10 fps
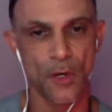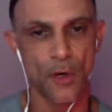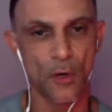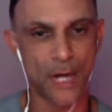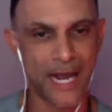
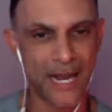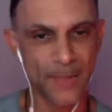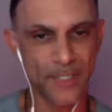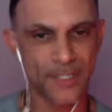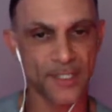or
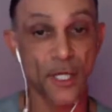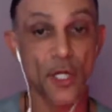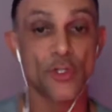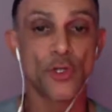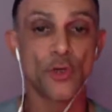habits
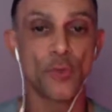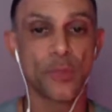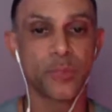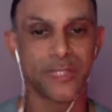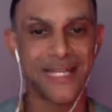to
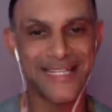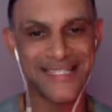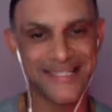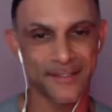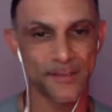
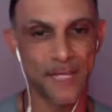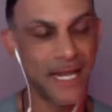replace them,